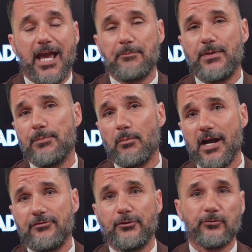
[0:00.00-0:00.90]
and people
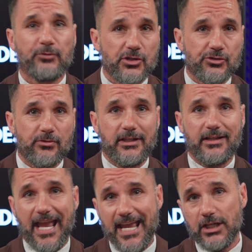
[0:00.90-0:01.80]
might feel
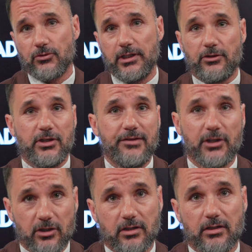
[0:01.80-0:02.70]
frustrated, angry, or
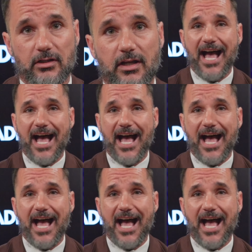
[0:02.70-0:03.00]
even hurt.